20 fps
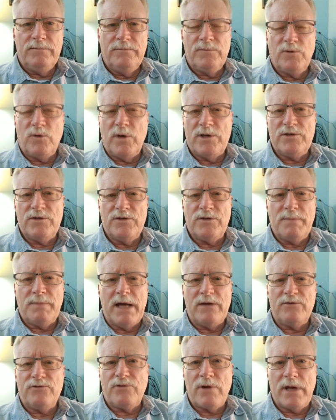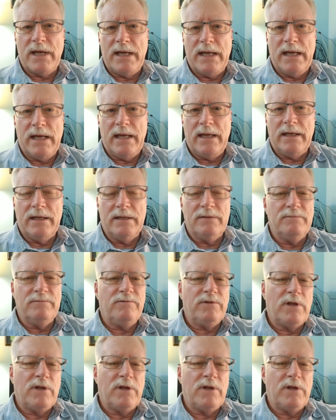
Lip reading: questions about training and